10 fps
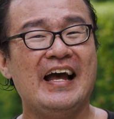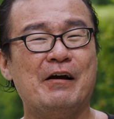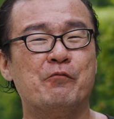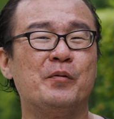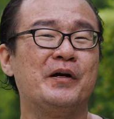
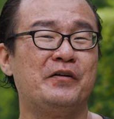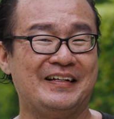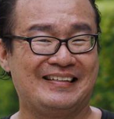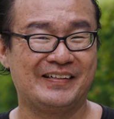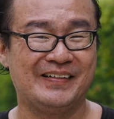and will be
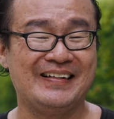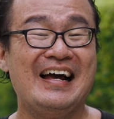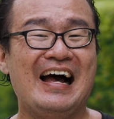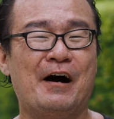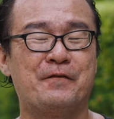returned
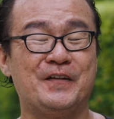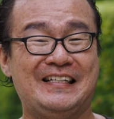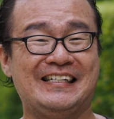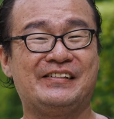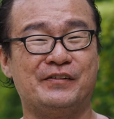after
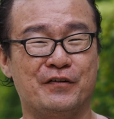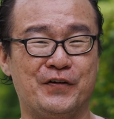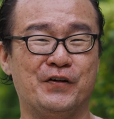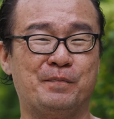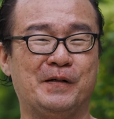this
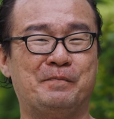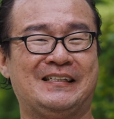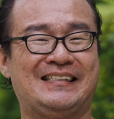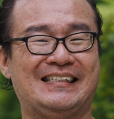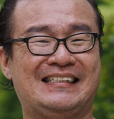review
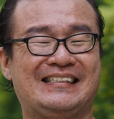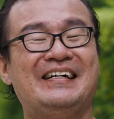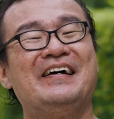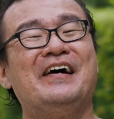purposes.